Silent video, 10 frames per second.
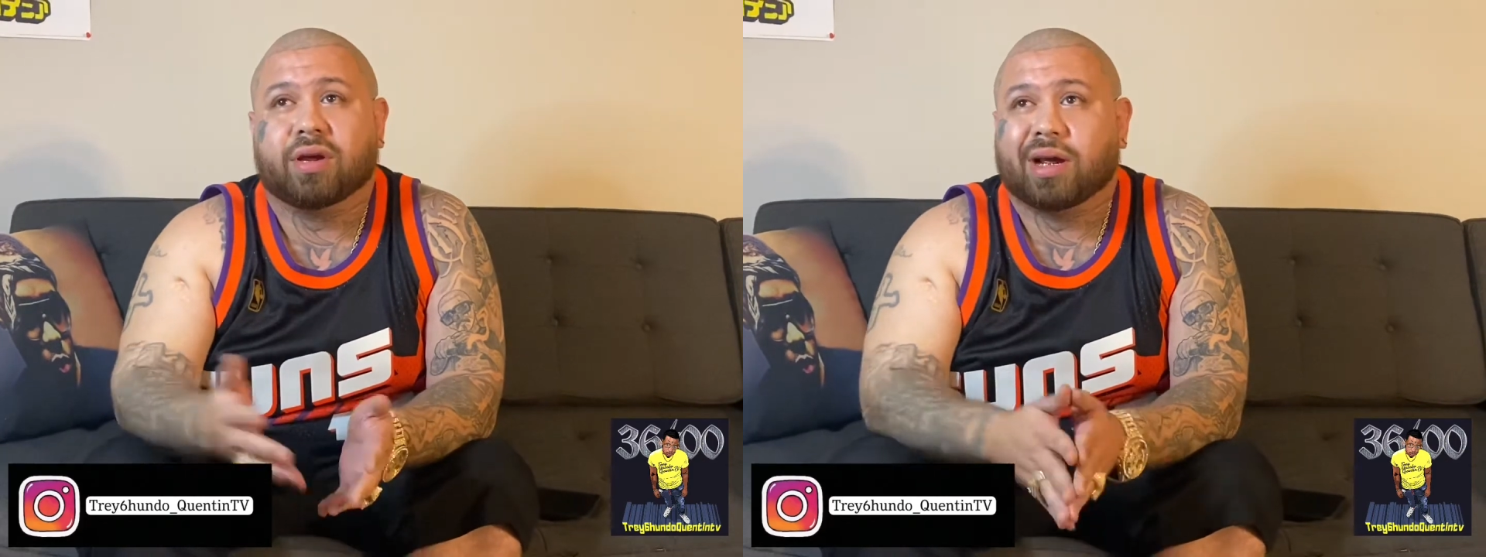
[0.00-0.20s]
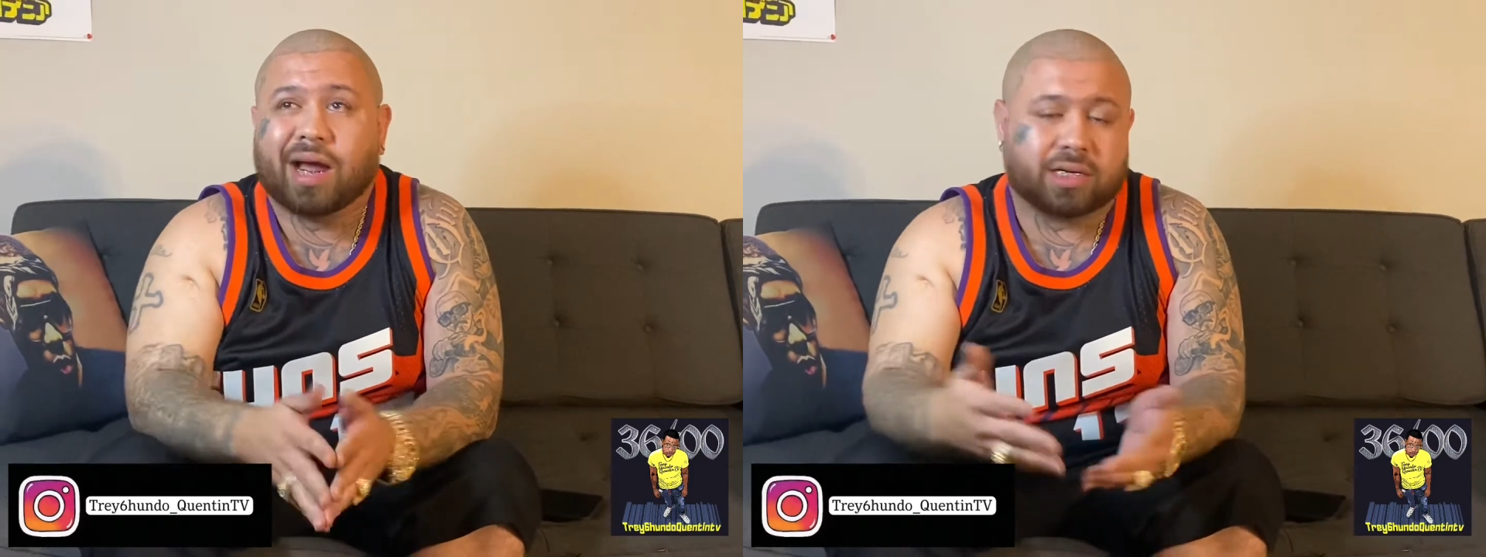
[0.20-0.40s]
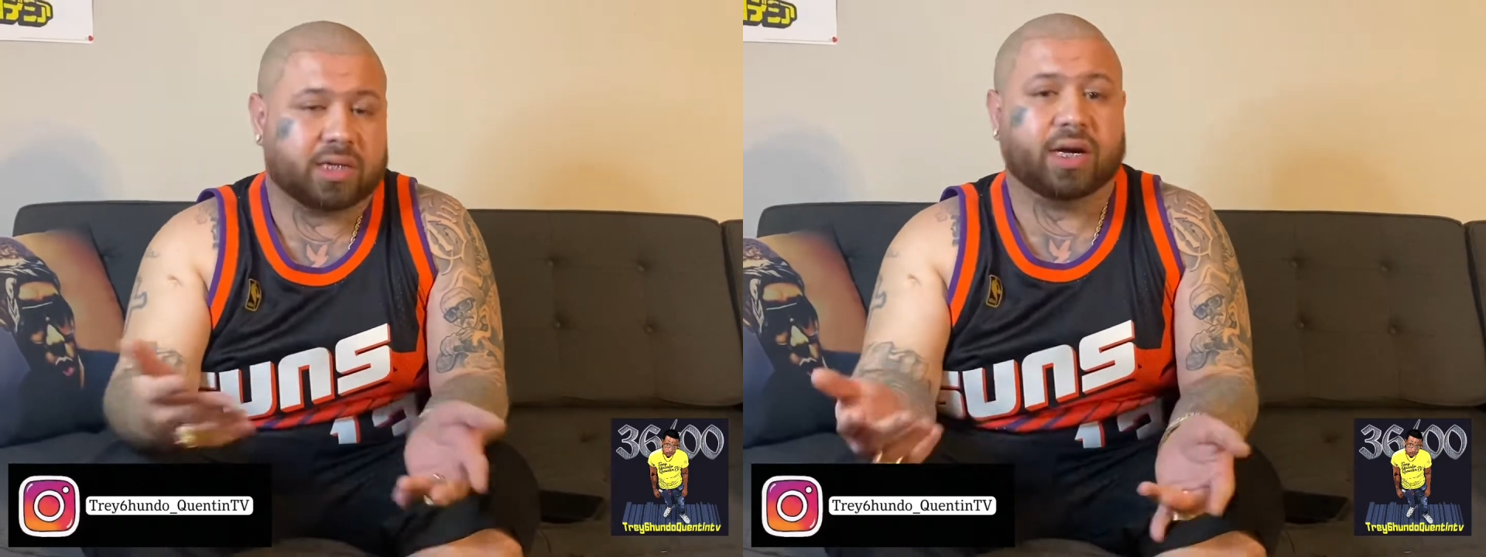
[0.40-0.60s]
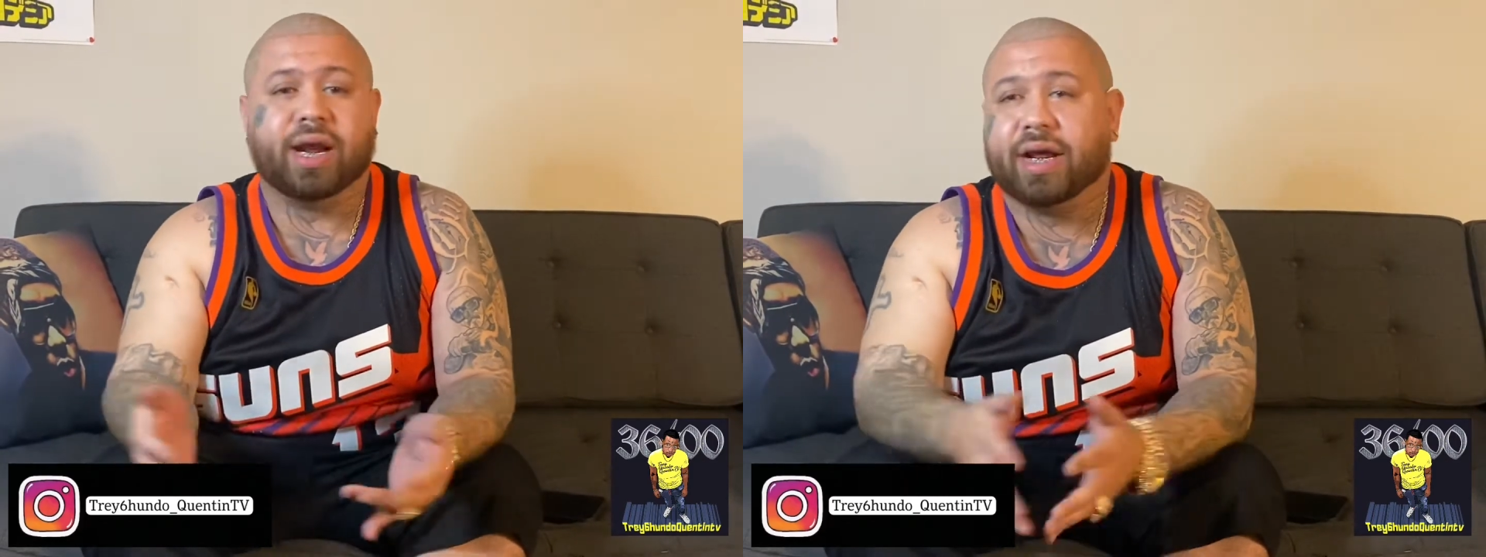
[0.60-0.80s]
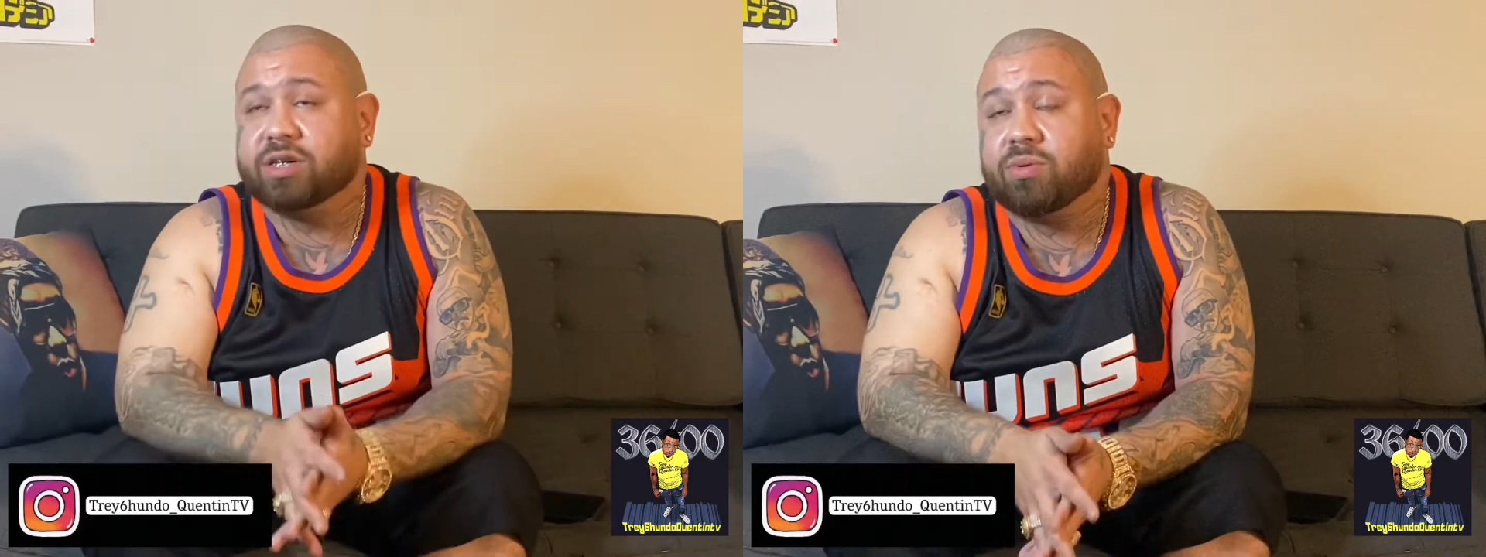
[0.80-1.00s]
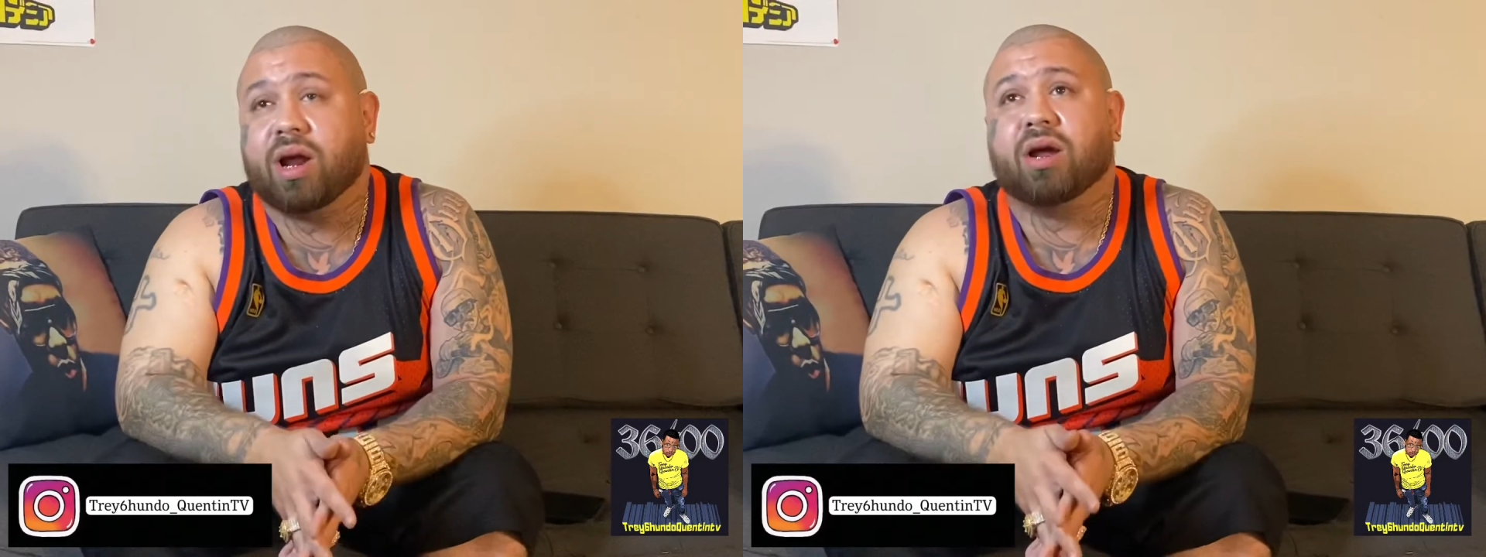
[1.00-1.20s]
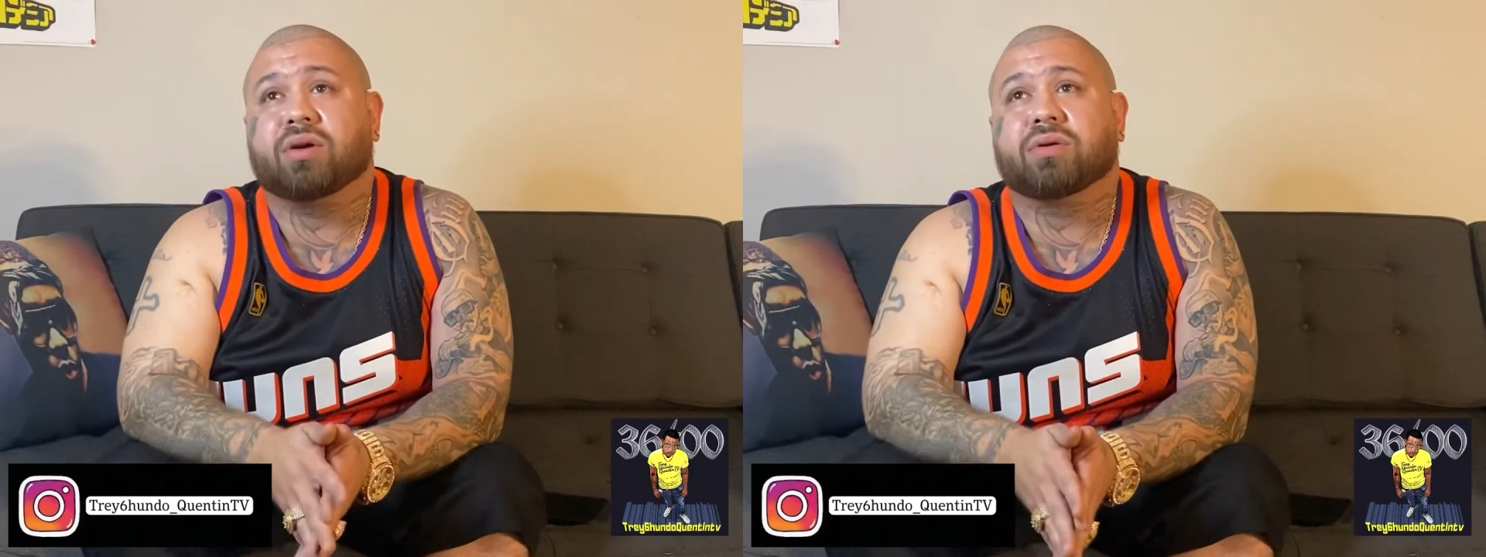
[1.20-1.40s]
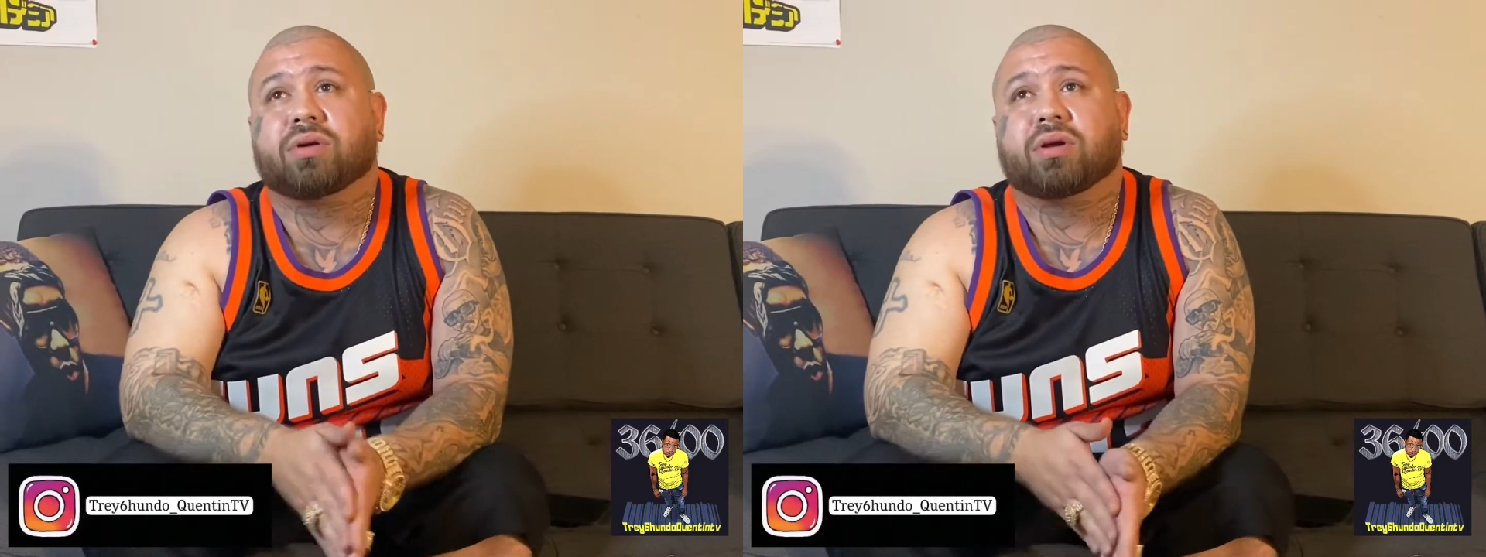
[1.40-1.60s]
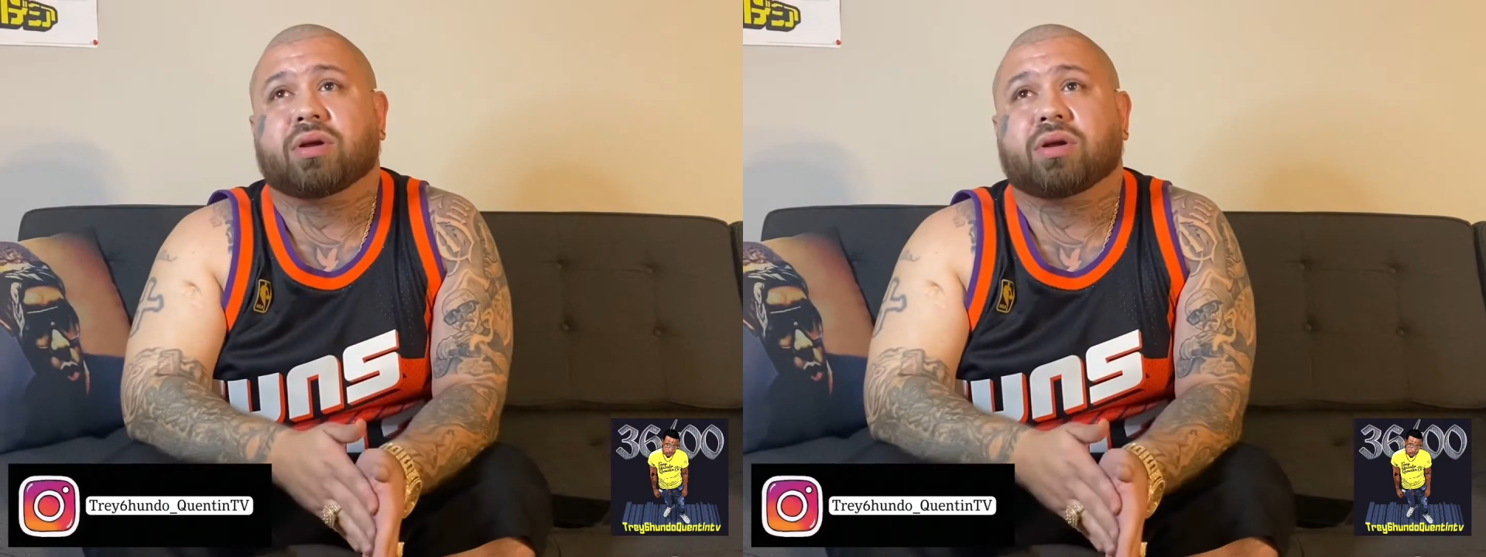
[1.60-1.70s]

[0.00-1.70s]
got to the next round,